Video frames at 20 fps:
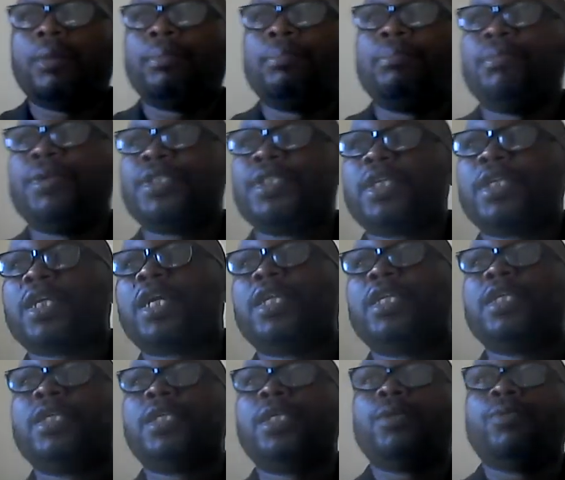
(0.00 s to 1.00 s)

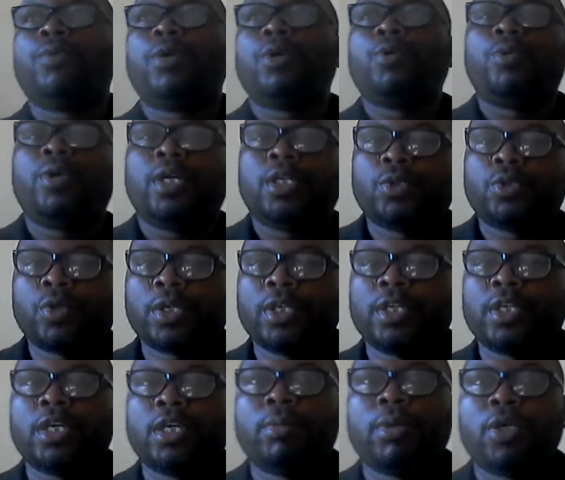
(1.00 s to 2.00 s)
Basically, when we are talking
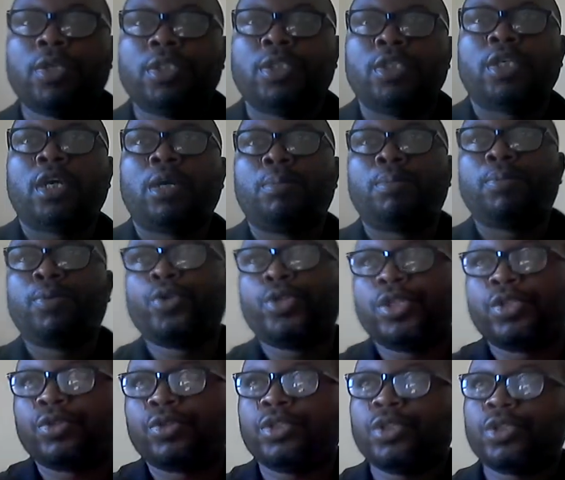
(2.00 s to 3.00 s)
about the
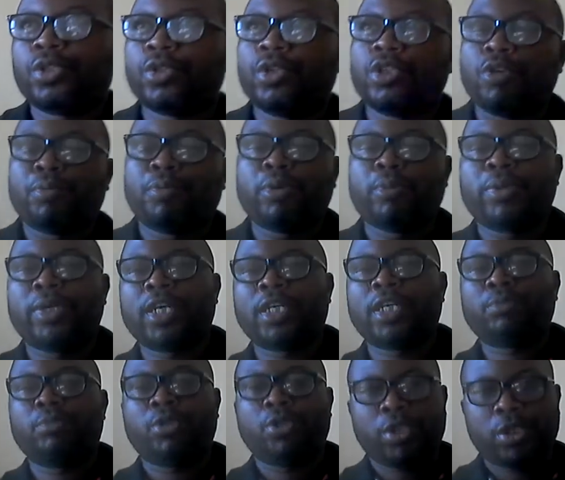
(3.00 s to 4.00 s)
approaches to the study of public
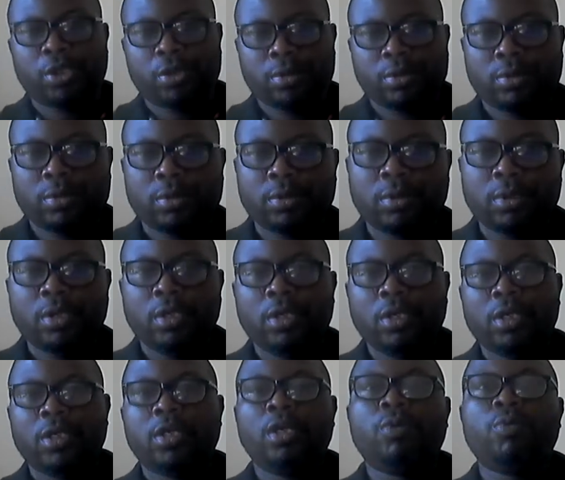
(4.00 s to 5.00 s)
administrations,
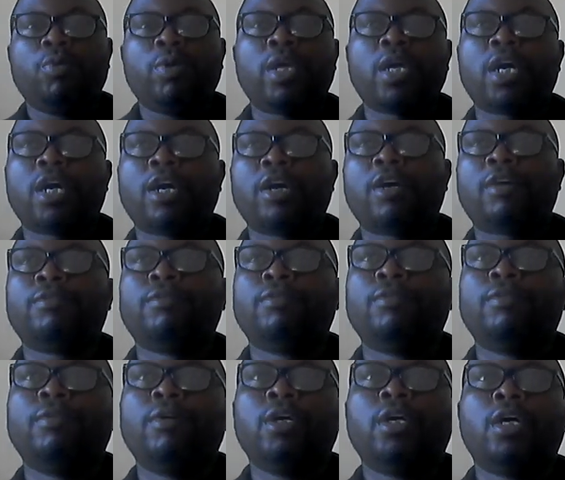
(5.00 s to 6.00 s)
we have
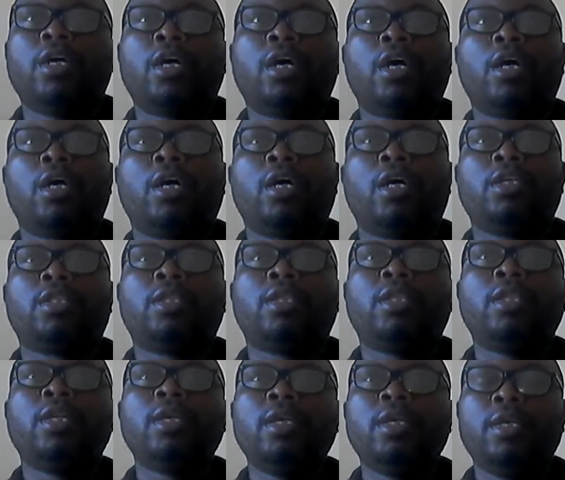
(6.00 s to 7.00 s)

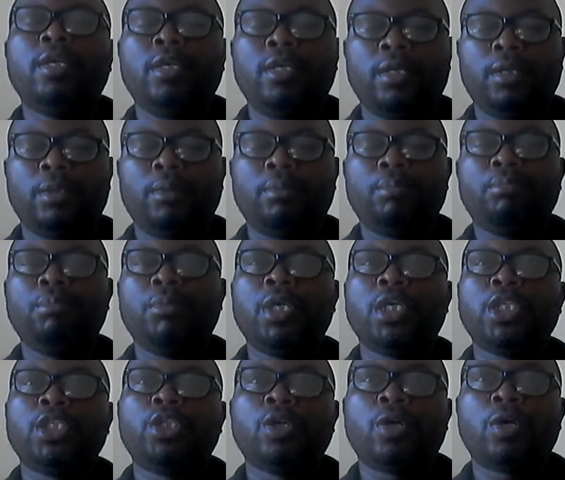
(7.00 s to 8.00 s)
three
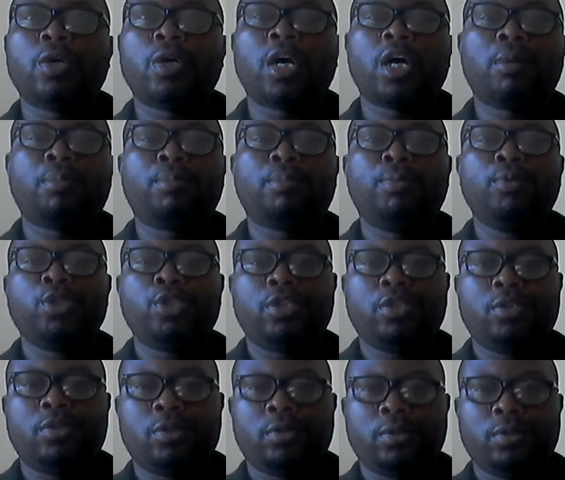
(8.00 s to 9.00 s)
major
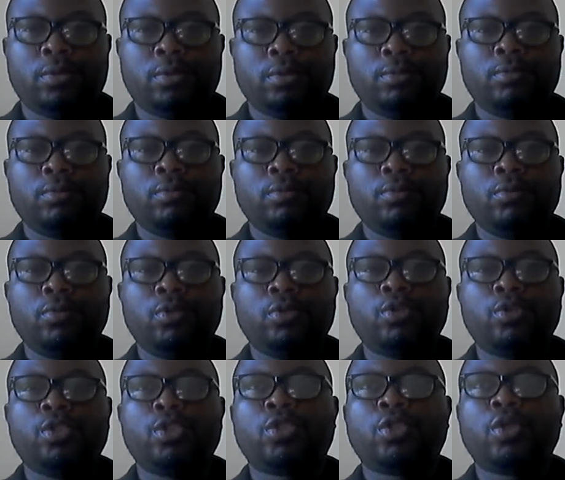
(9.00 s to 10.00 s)
approaches to
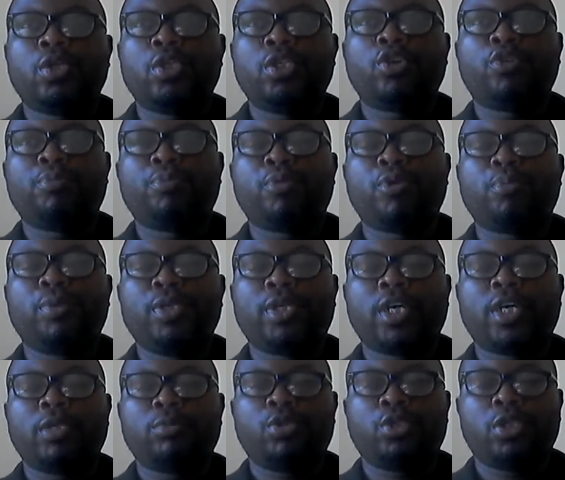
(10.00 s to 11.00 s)
the study of public
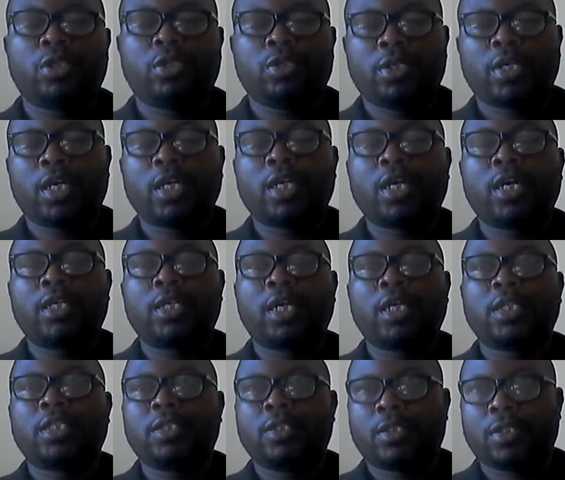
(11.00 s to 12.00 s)
administration, and
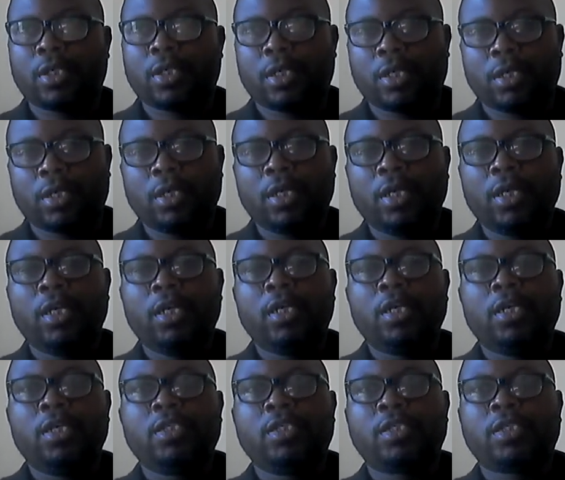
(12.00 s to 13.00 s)
that is
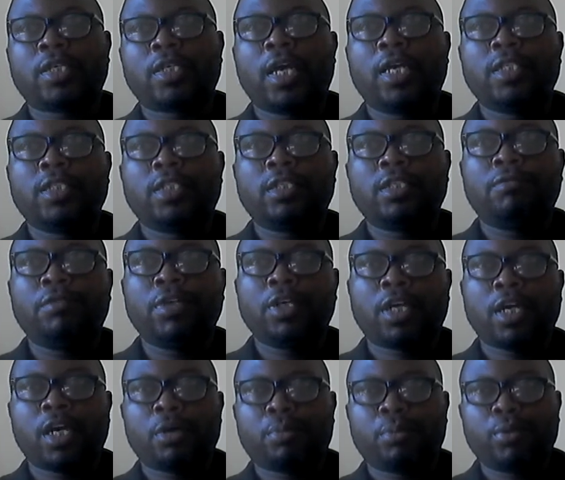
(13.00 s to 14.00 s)

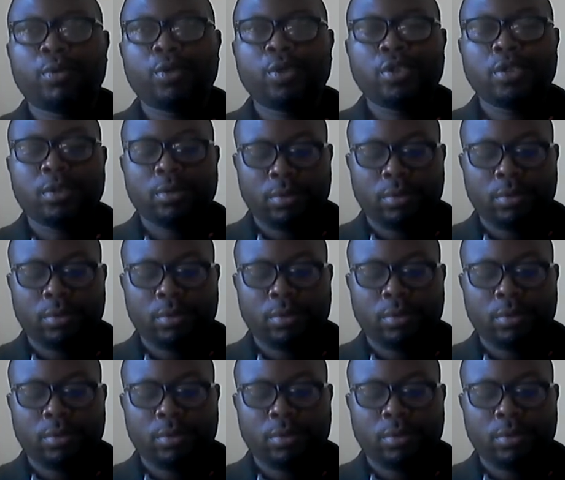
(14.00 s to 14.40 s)
scientific approach,